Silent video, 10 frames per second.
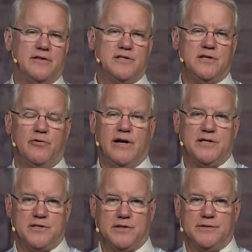the
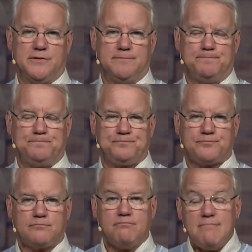generations.
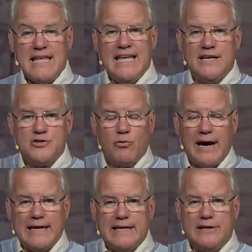And it's
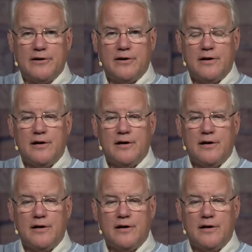right here.